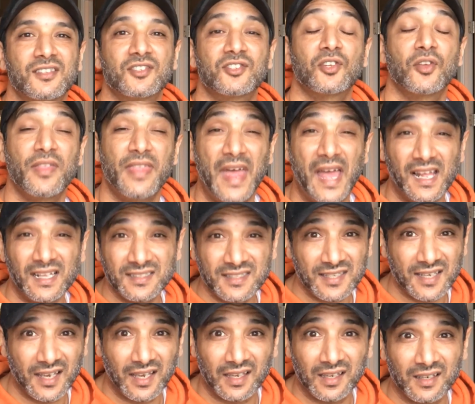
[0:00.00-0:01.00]
So
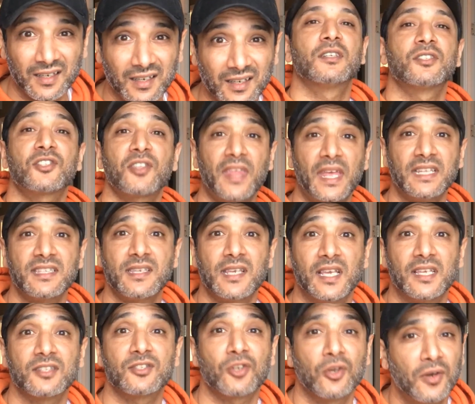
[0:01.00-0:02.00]
that's it.
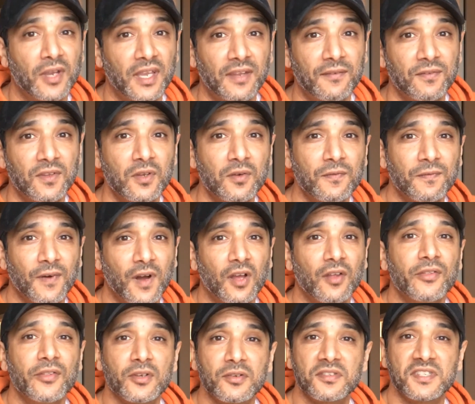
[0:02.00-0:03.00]
So if you
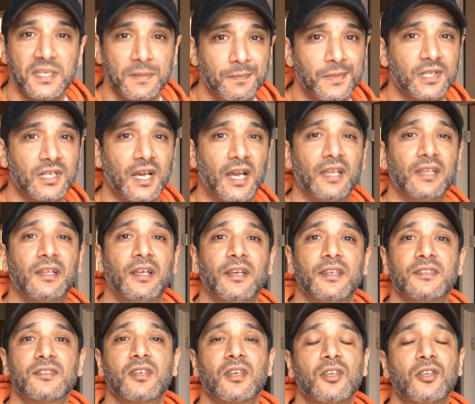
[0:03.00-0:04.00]
follow those simple
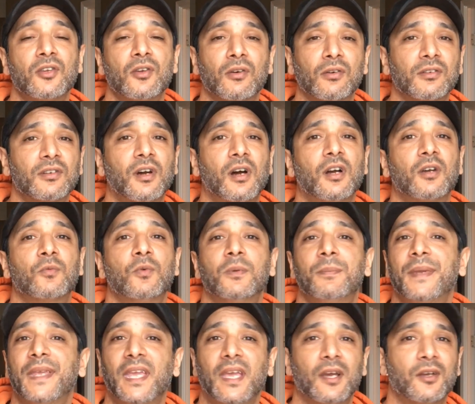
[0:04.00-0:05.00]
guidelines, your dog will
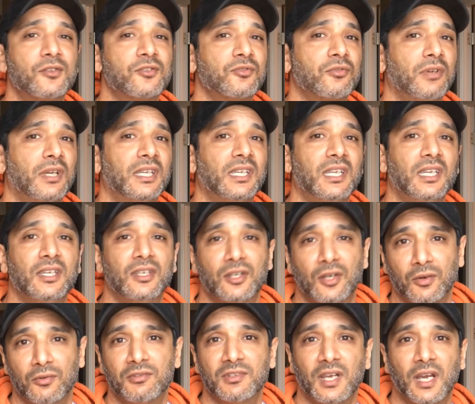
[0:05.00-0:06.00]
be house trained in
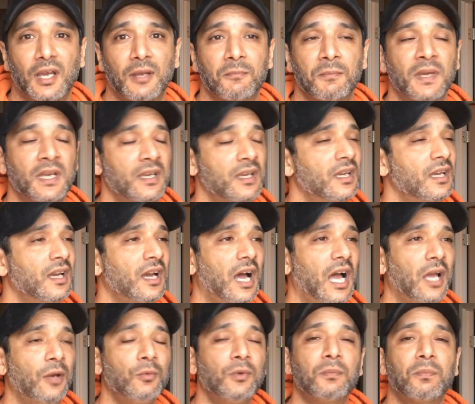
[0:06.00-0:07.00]
no time.
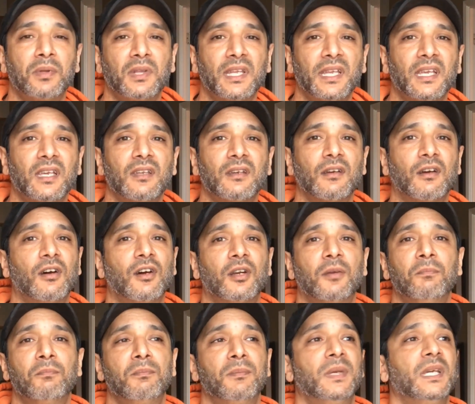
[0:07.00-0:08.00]
I would plan on
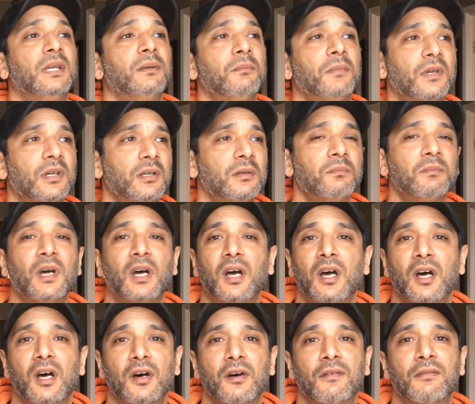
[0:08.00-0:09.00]
a minimum
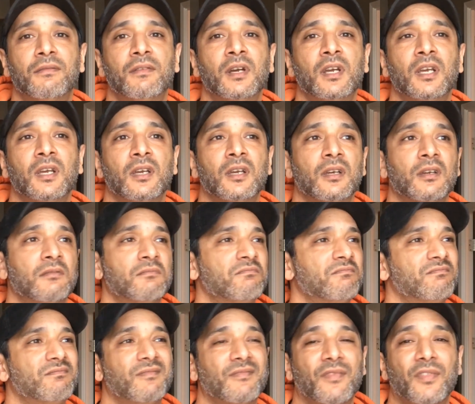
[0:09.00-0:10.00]
of
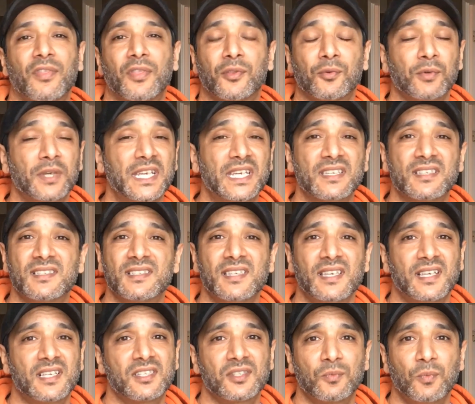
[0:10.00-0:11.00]
3 to
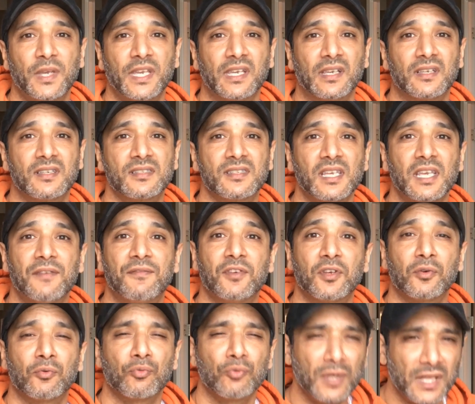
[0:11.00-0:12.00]
6 weeks. If
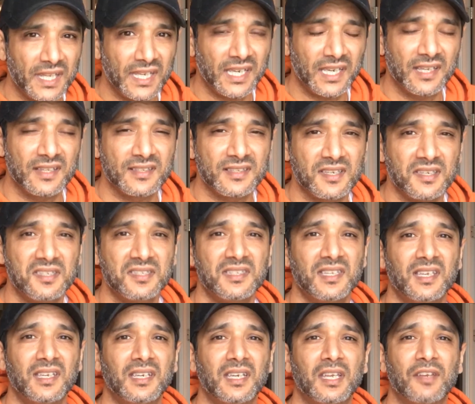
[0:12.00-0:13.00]
you're really
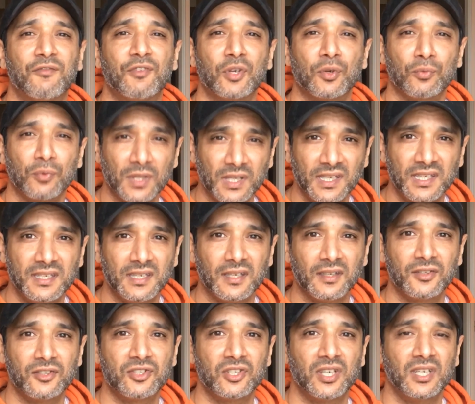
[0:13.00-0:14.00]
consistent, if you're really
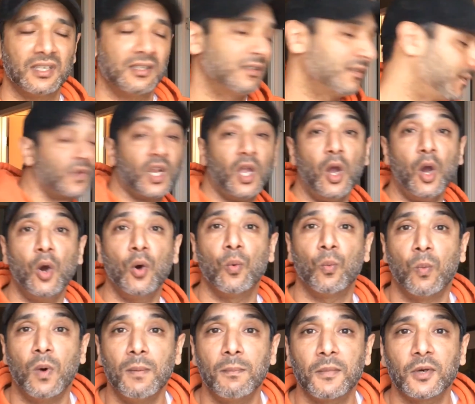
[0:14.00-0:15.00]
diligent.
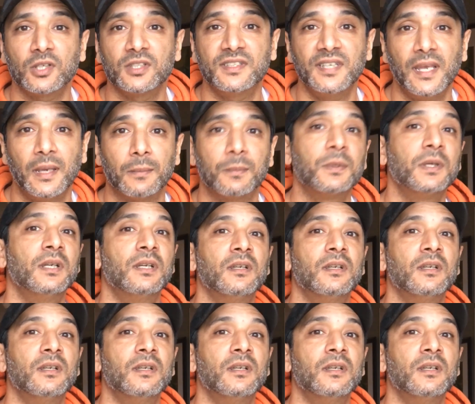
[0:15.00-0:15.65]
Oh, one more tip.